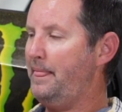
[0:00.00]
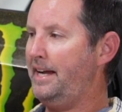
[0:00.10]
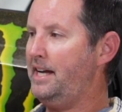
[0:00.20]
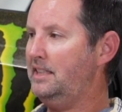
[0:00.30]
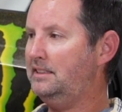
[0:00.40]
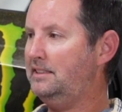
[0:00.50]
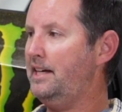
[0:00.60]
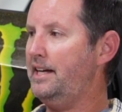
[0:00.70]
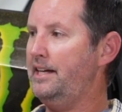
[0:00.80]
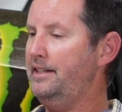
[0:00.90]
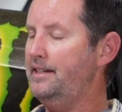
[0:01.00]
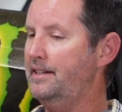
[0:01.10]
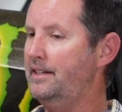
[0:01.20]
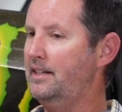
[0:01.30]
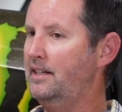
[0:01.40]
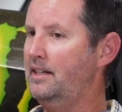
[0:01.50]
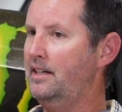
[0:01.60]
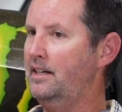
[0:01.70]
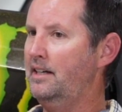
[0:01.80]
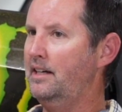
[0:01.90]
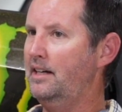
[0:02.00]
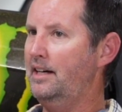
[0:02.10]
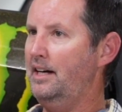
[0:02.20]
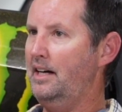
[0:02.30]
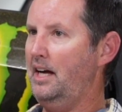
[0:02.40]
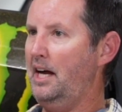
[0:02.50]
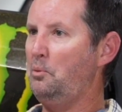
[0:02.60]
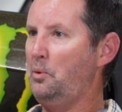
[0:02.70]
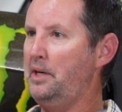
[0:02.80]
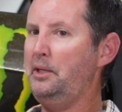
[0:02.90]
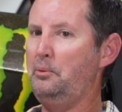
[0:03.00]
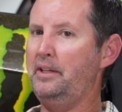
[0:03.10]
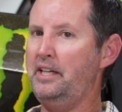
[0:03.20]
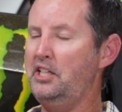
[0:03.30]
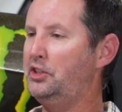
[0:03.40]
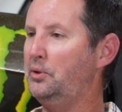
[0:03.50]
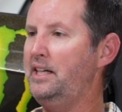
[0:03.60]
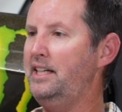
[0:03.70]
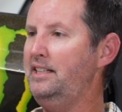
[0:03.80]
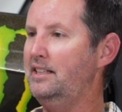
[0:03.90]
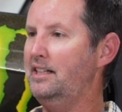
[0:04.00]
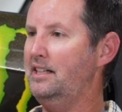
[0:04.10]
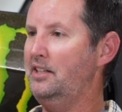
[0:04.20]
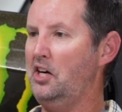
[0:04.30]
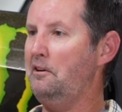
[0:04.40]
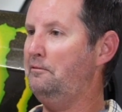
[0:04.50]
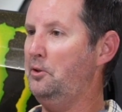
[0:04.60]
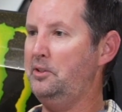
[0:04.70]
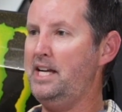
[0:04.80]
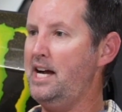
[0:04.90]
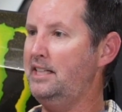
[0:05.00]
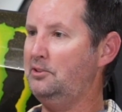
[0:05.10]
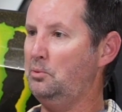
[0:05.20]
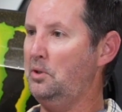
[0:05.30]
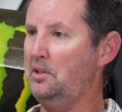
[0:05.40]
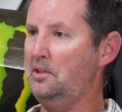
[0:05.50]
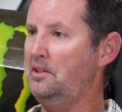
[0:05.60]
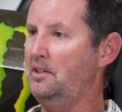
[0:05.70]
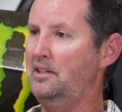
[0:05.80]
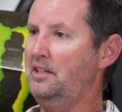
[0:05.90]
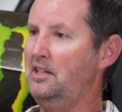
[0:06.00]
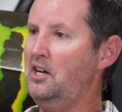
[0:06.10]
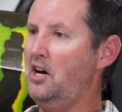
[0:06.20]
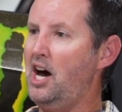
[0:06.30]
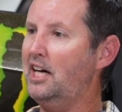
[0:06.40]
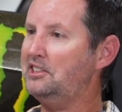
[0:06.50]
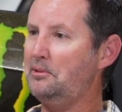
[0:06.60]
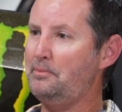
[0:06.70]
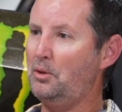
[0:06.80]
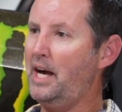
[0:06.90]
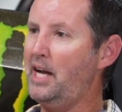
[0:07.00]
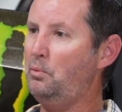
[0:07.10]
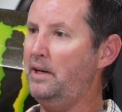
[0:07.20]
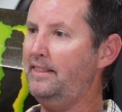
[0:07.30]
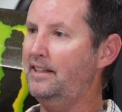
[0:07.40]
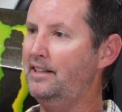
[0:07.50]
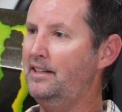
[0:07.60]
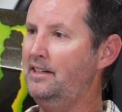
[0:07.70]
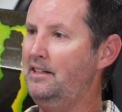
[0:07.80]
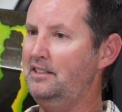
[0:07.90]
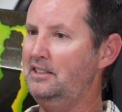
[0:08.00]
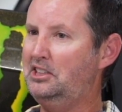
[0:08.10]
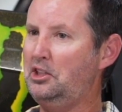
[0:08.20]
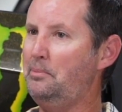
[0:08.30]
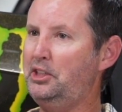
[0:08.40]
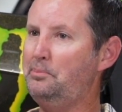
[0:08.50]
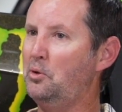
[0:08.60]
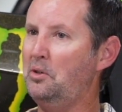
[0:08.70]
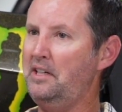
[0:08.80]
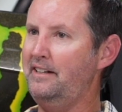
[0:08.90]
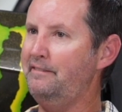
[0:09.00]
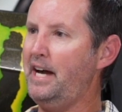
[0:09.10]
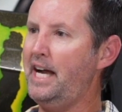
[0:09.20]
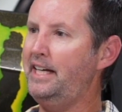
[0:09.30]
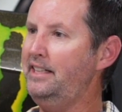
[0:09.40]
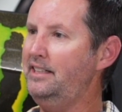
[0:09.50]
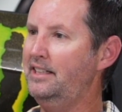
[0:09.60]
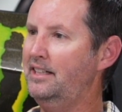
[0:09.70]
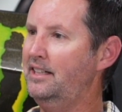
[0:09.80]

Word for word: I gotta say, I really, really enjoyed it. The off road guys were awesome to ride with, mm-hmm. so much more inviting.